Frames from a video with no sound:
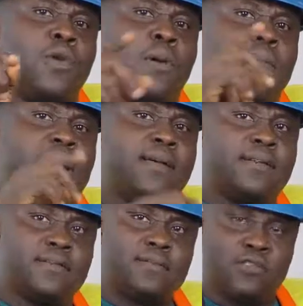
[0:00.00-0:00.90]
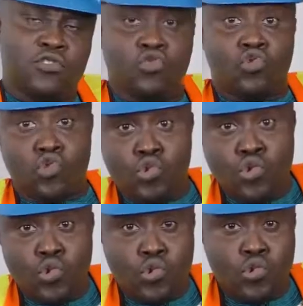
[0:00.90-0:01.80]
plumber to
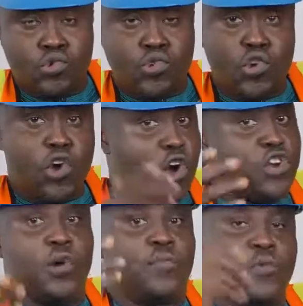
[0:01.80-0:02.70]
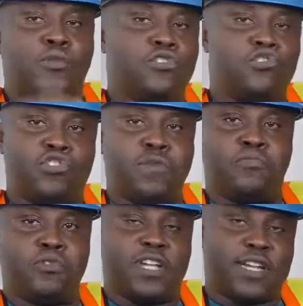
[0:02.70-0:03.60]
use on your proposed
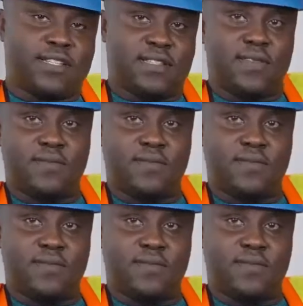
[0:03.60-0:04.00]
dream project.